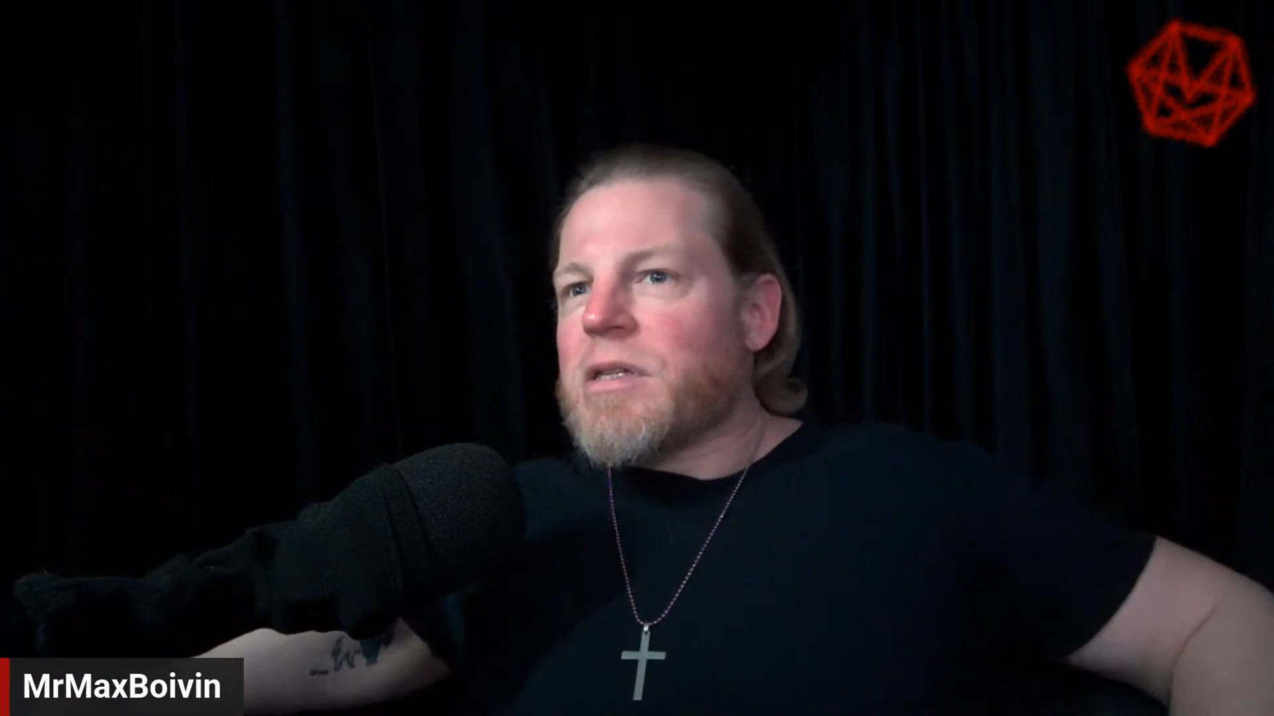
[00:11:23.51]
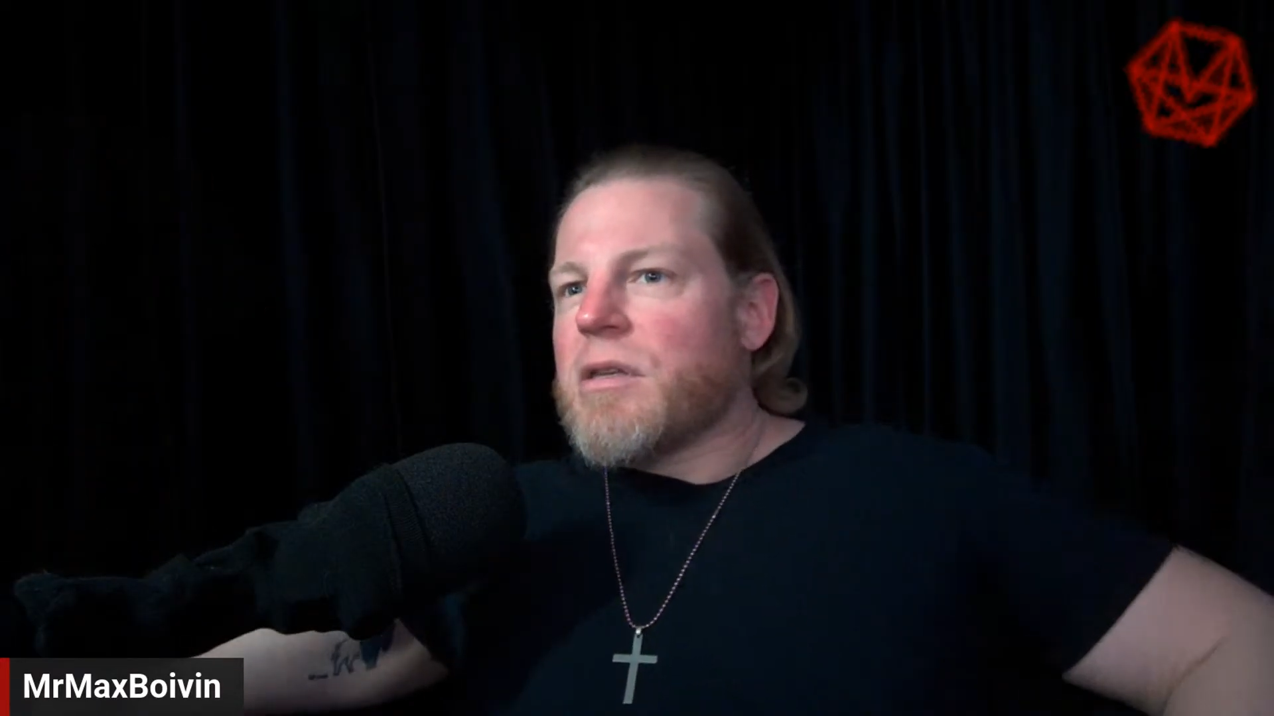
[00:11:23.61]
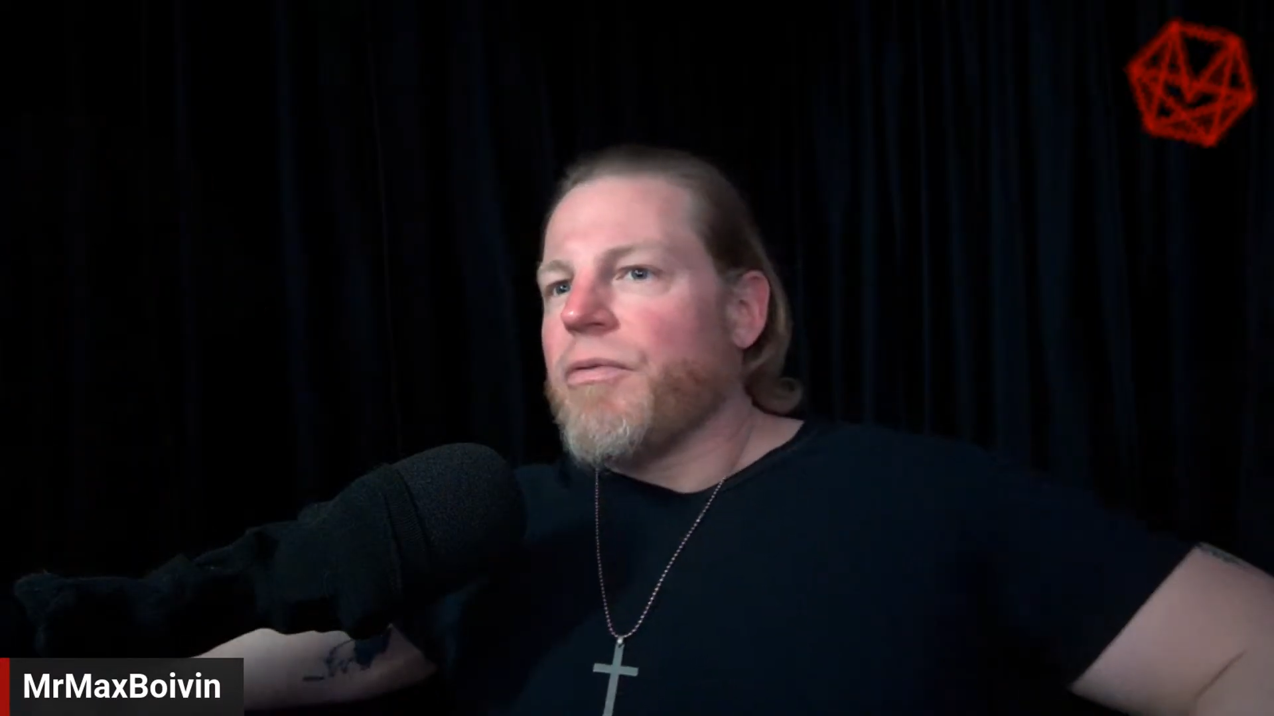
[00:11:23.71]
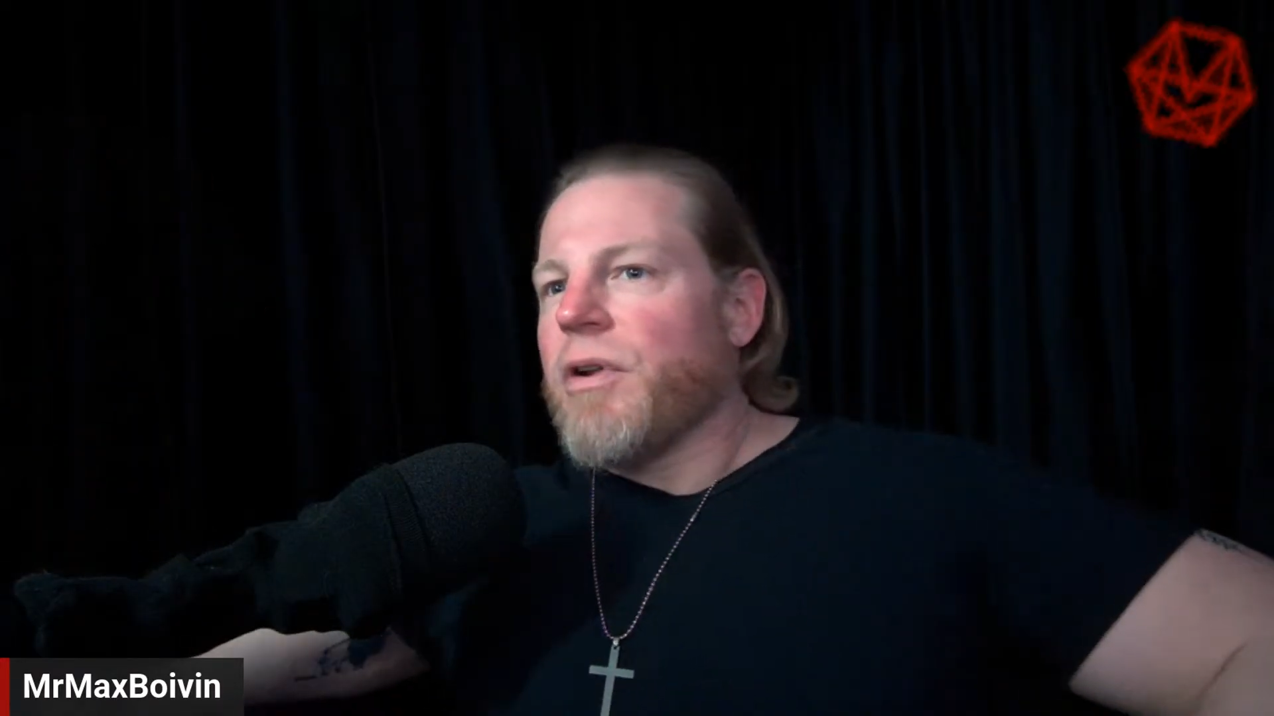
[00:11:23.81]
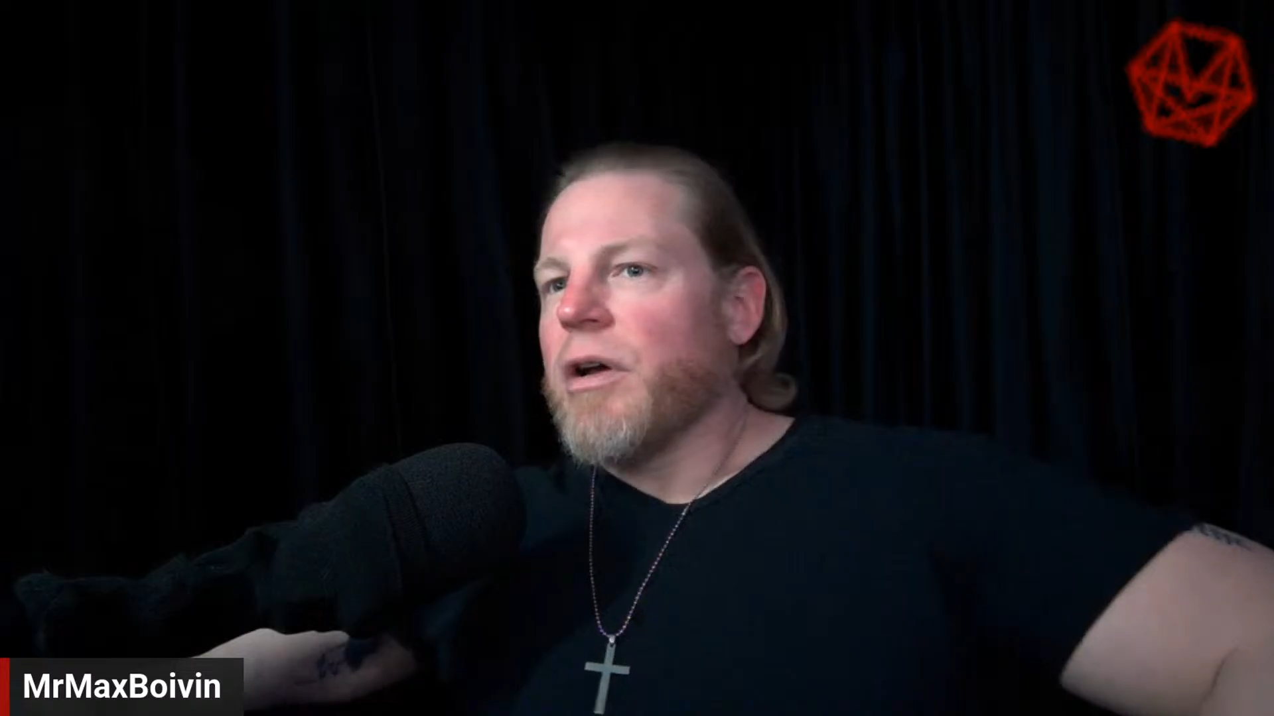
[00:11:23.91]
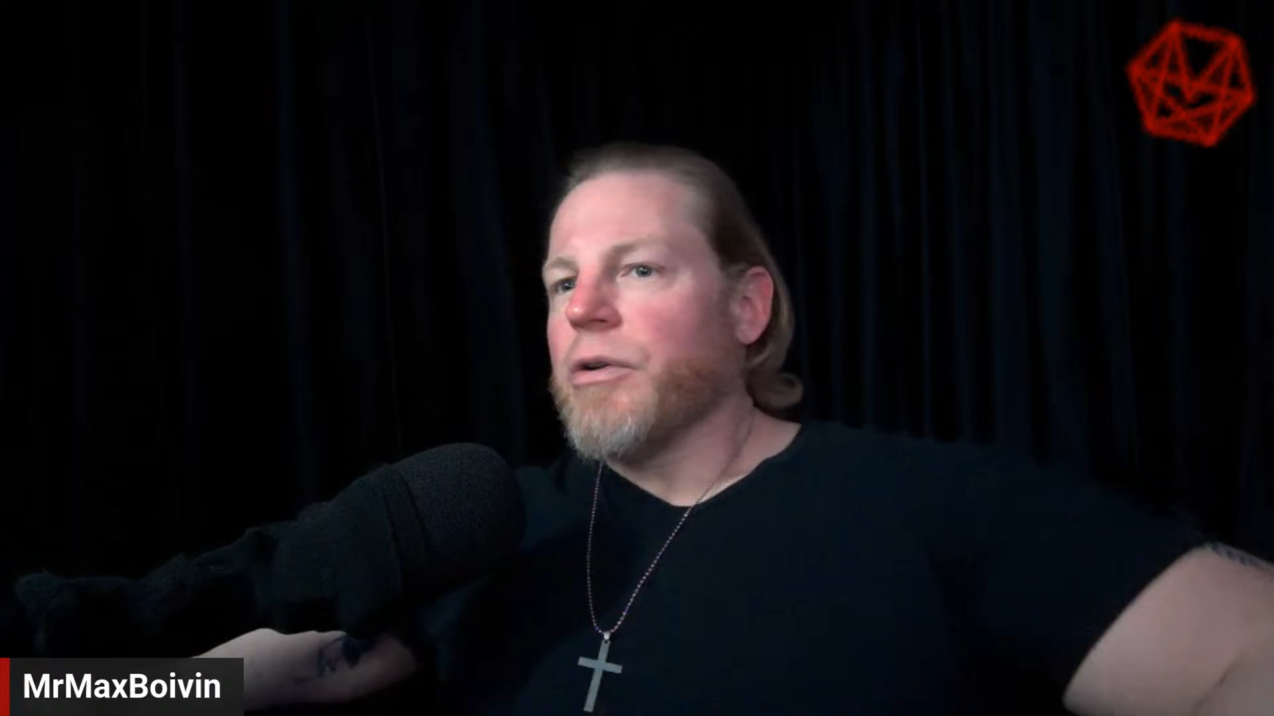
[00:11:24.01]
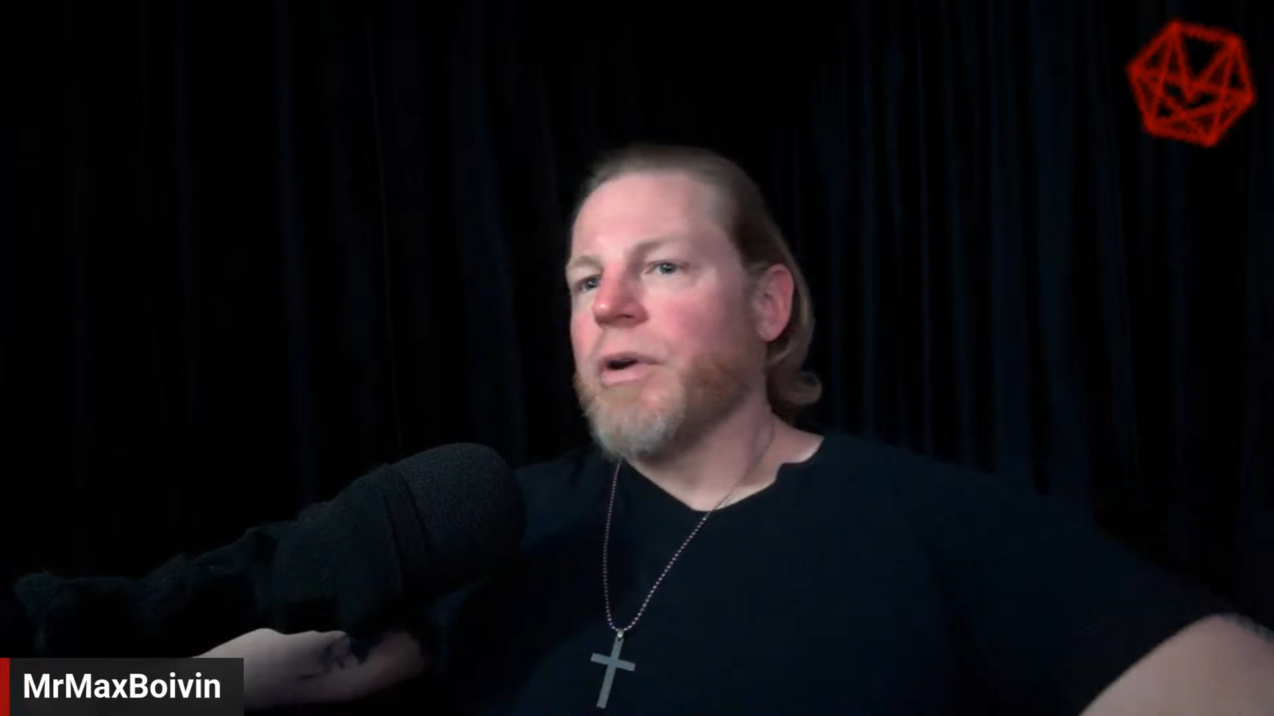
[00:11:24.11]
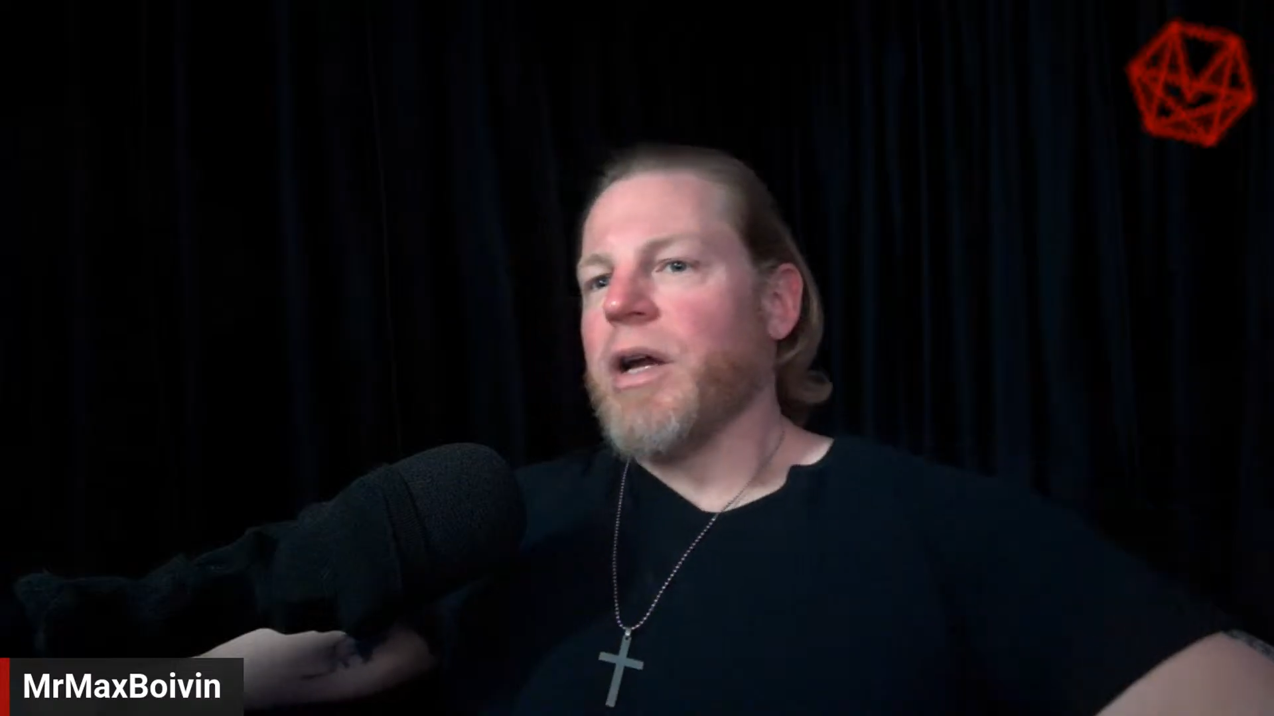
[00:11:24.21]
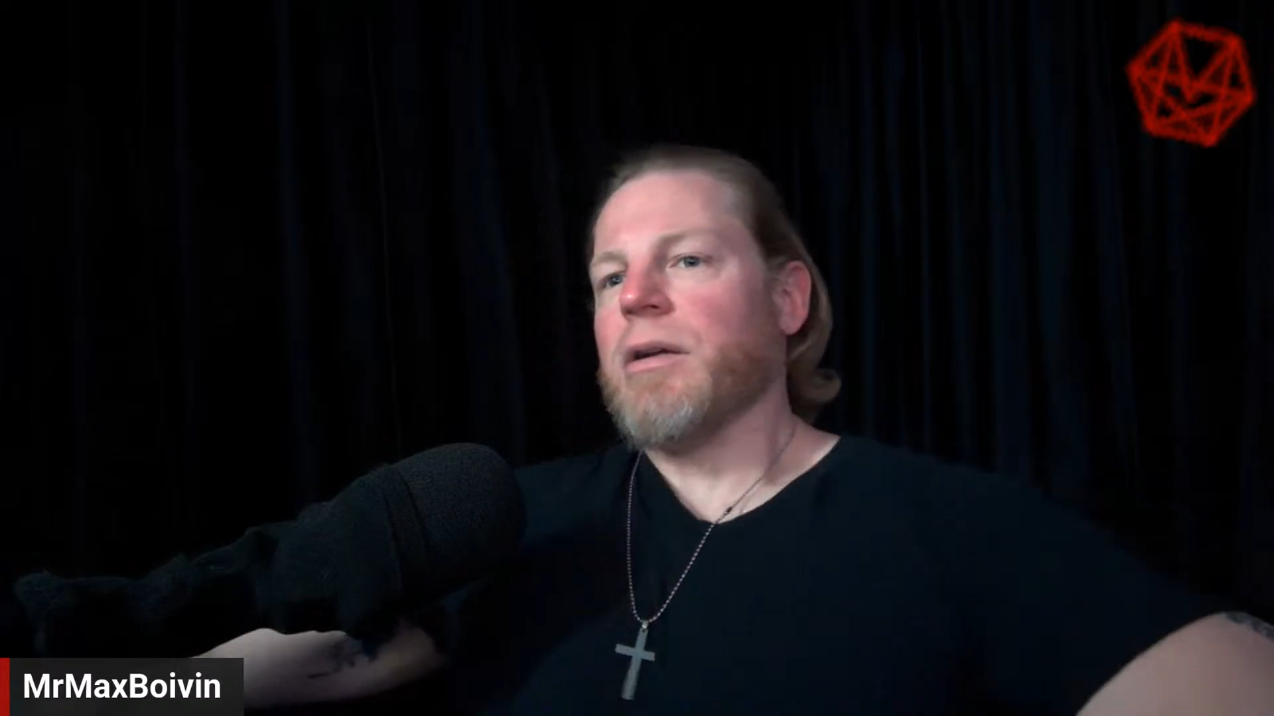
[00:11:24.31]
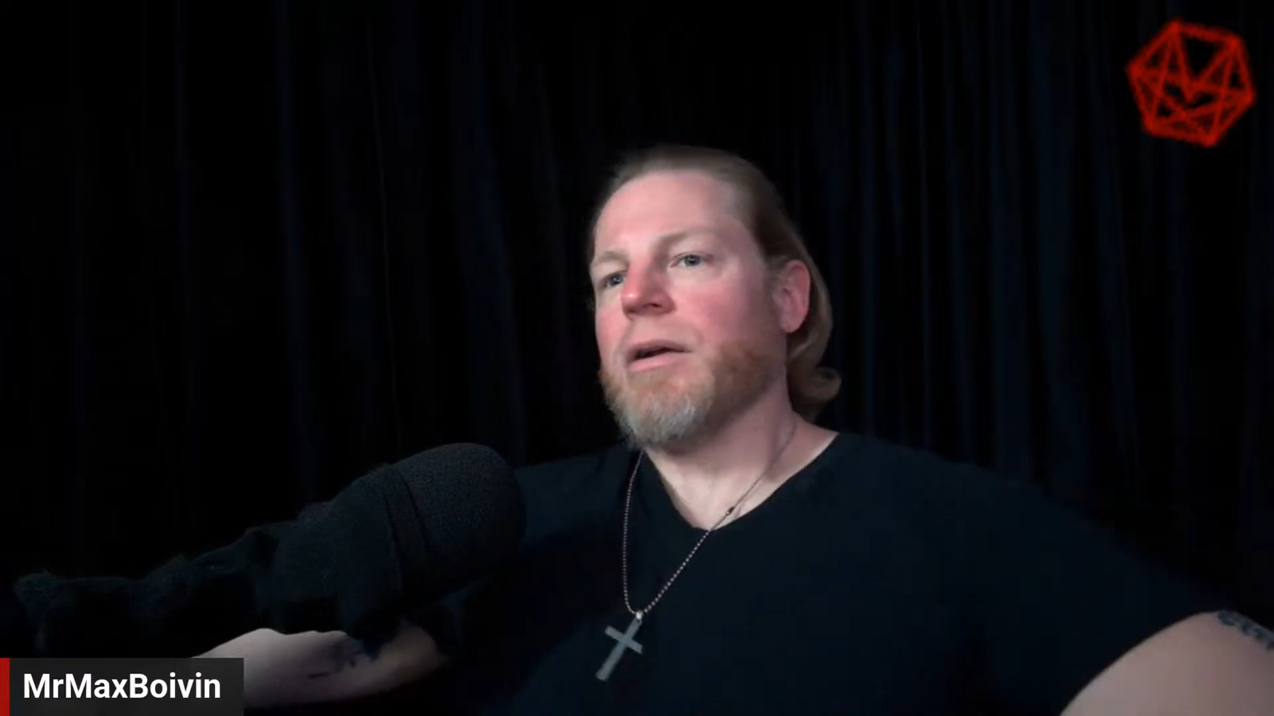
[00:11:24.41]
stuff a lot,
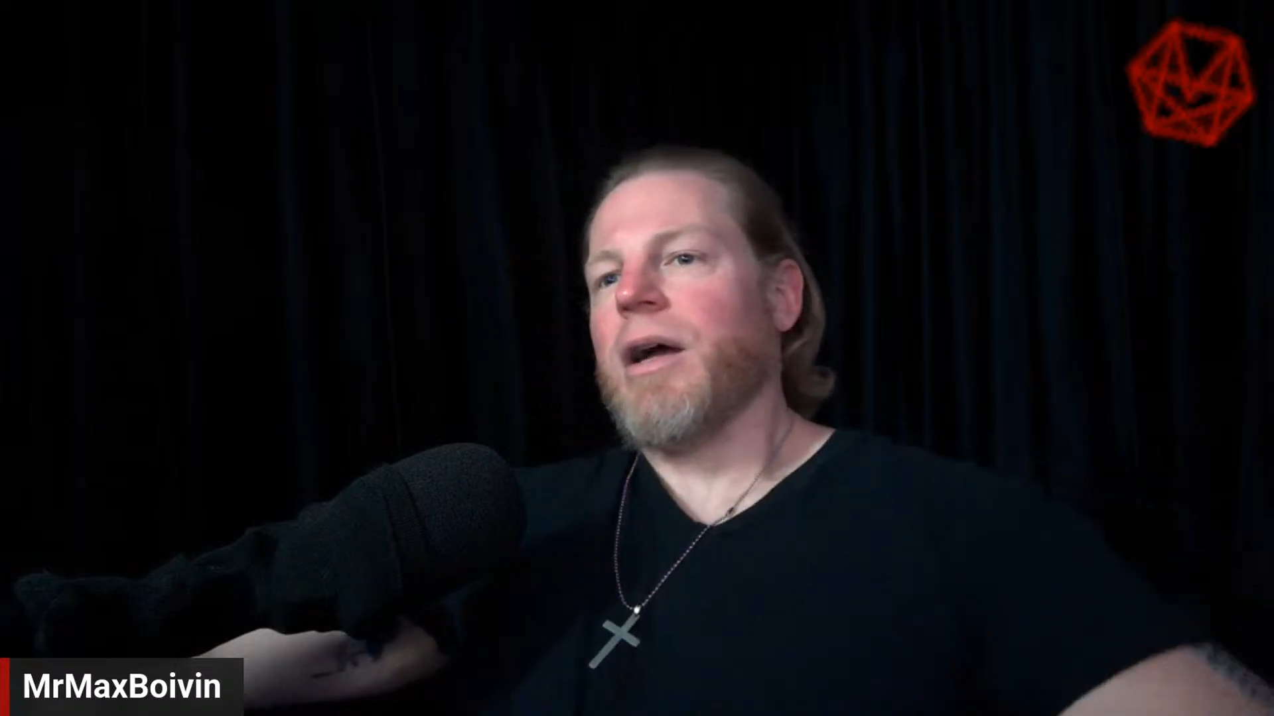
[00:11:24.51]
right?